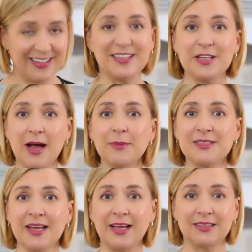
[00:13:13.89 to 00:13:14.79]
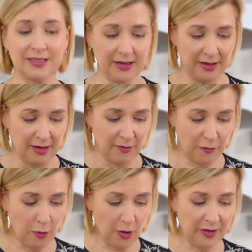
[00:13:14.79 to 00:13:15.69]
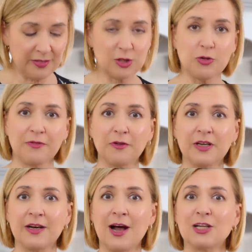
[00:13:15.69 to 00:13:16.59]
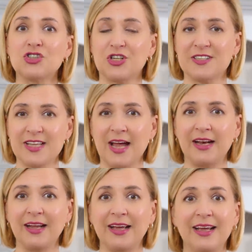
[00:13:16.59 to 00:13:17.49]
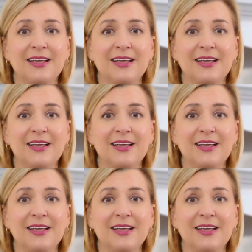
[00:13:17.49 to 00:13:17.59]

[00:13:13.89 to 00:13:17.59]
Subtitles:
The time it takes for the truffle ganache to set